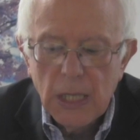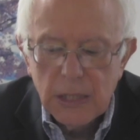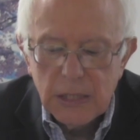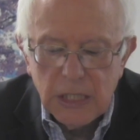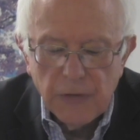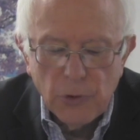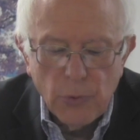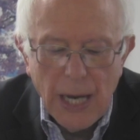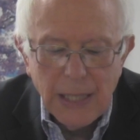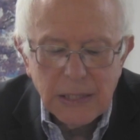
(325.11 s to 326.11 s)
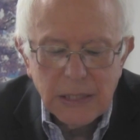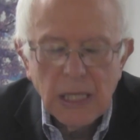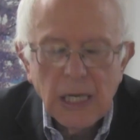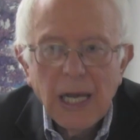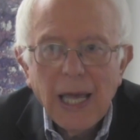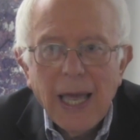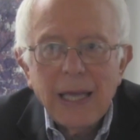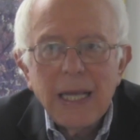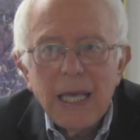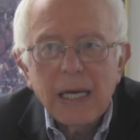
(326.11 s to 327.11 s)
civil rights,
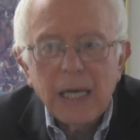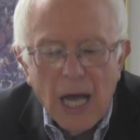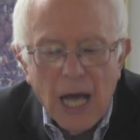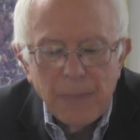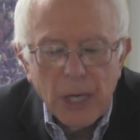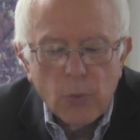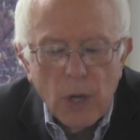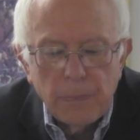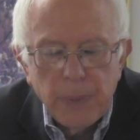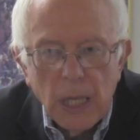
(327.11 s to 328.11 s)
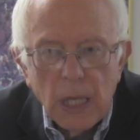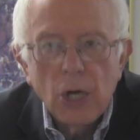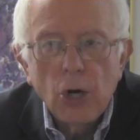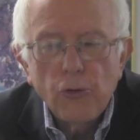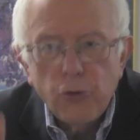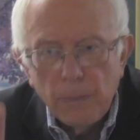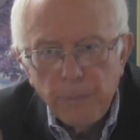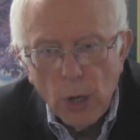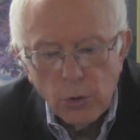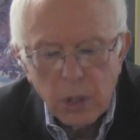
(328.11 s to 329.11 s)
and economic well-being for
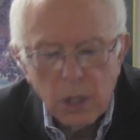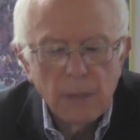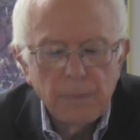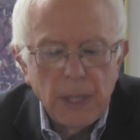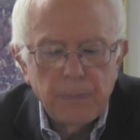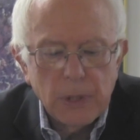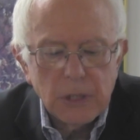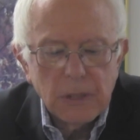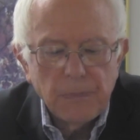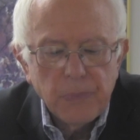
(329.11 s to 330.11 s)
both peoples.